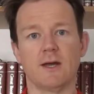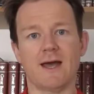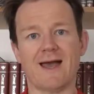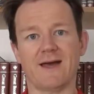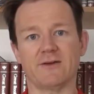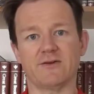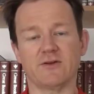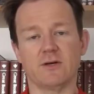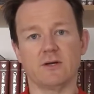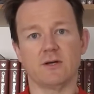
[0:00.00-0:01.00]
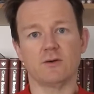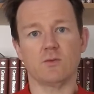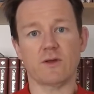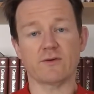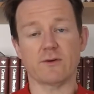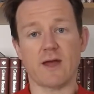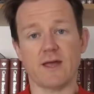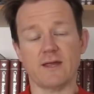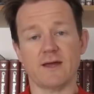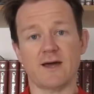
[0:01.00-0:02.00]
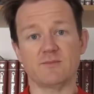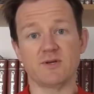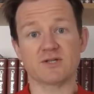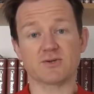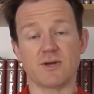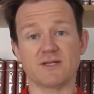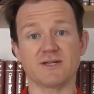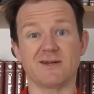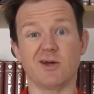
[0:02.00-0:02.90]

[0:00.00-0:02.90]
and whether an administrator